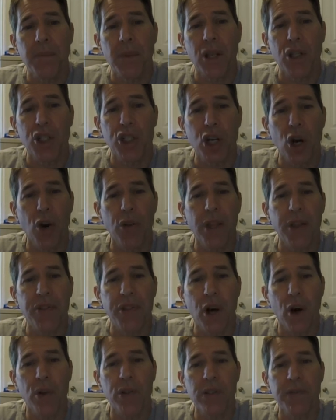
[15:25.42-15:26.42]
show that
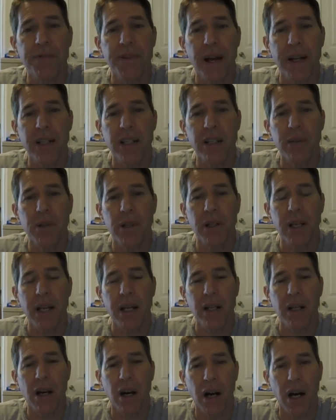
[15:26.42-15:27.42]
those affected
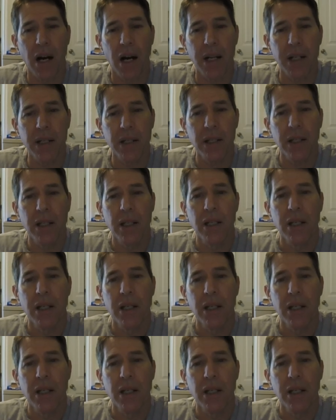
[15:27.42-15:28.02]
in Khan